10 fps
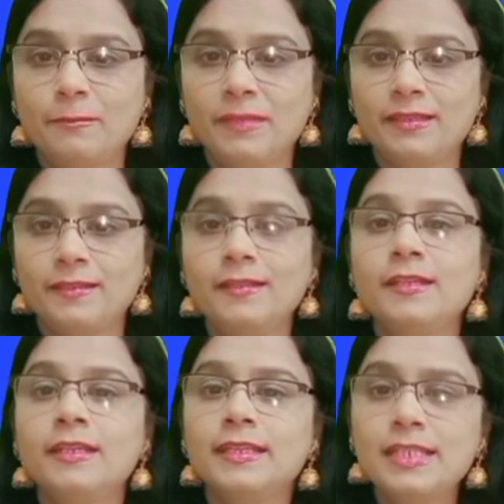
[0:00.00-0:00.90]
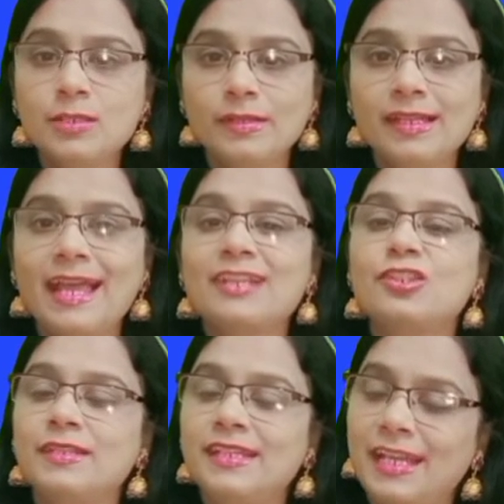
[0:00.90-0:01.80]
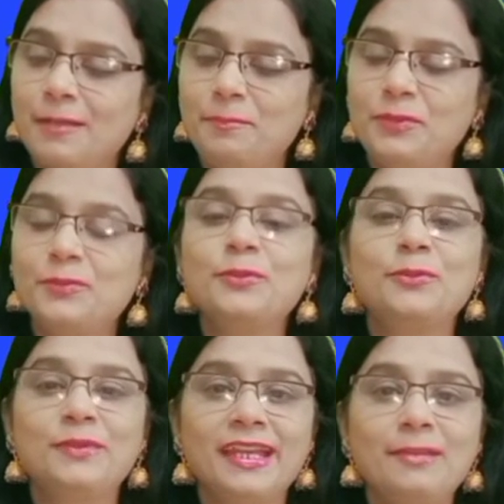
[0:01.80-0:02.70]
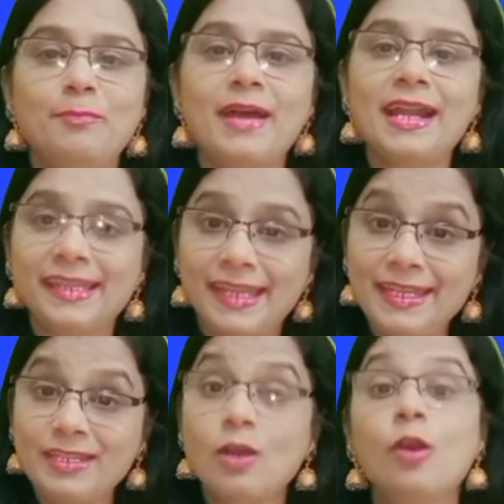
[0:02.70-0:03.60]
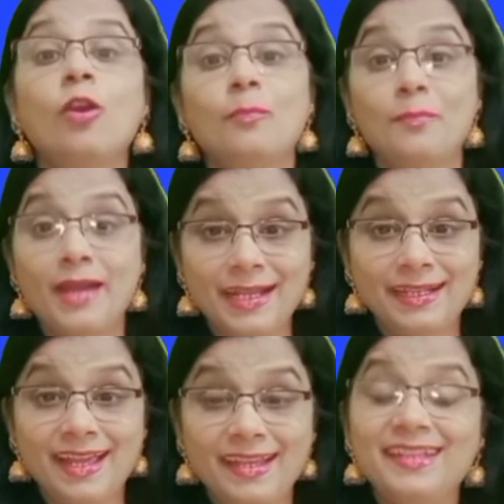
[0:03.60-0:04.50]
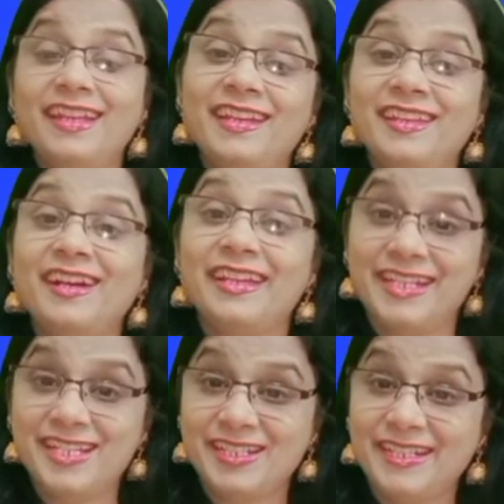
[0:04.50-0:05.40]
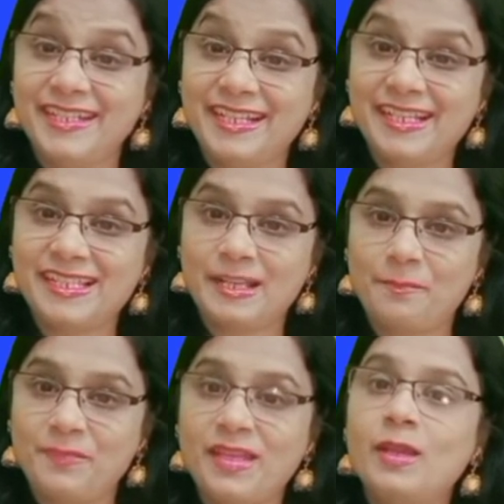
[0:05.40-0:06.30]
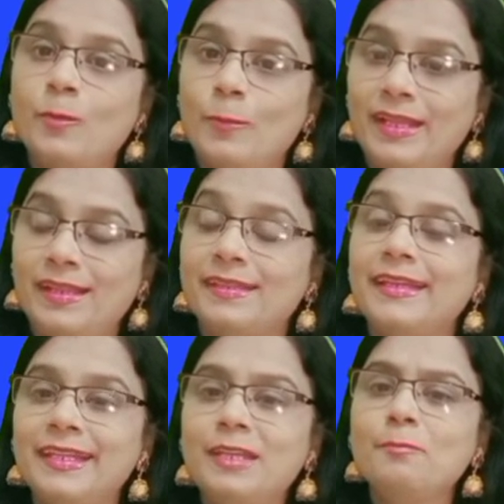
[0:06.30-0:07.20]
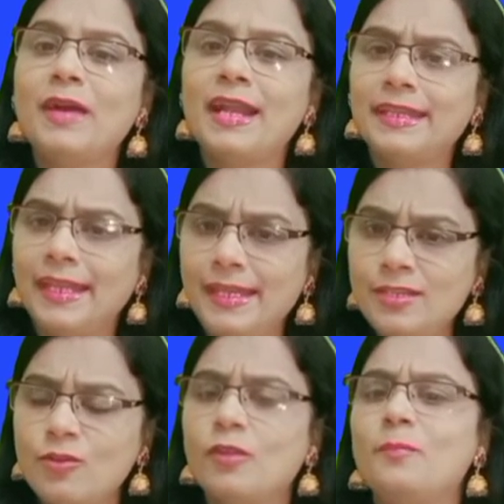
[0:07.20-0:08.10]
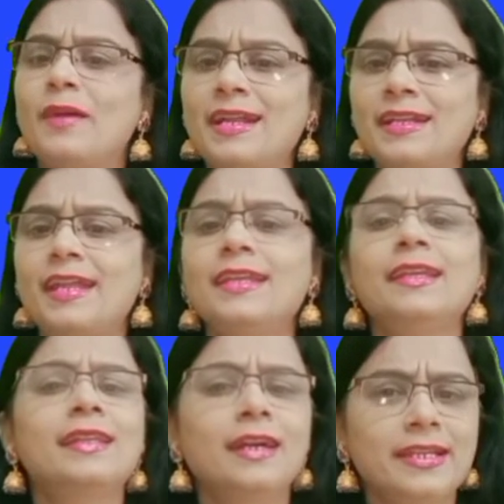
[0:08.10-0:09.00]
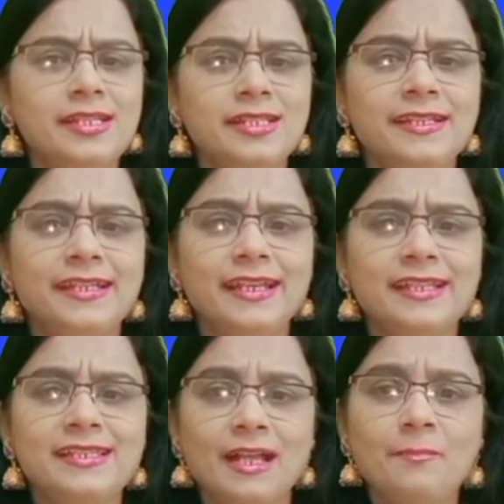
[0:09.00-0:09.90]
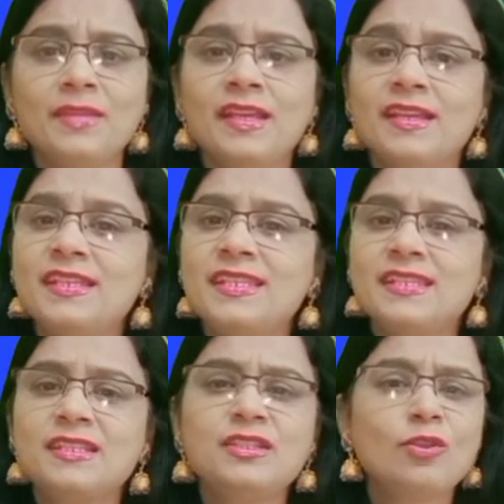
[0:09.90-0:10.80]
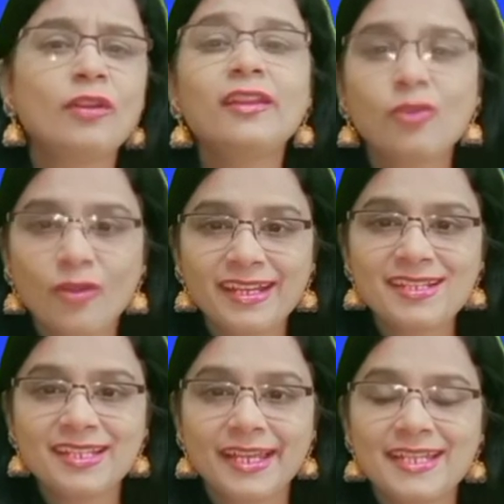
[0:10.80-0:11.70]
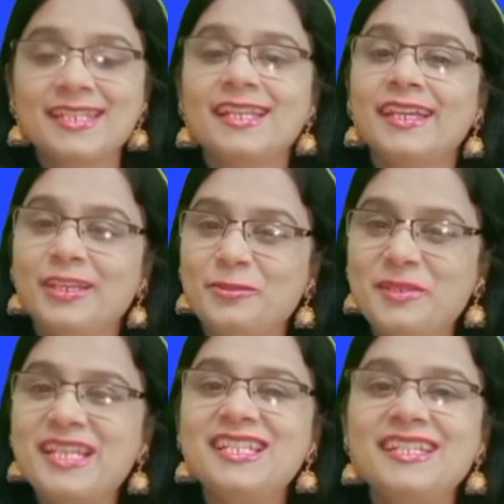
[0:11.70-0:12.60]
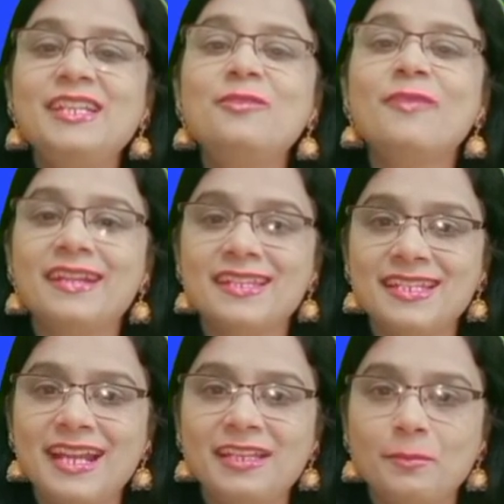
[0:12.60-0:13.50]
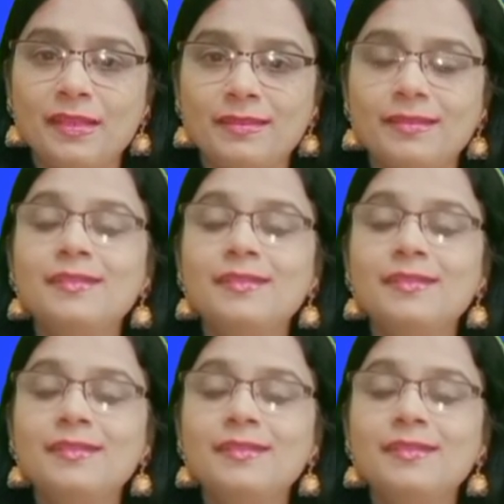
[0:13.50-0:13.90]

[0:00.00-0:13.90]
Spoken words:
method. This will actually help you to get band 8 or band 9 in the IELTS reading exam. Well, getting band 8 or band 9 in the IELTS reading exam is not a rocket science. You just need to understand the method.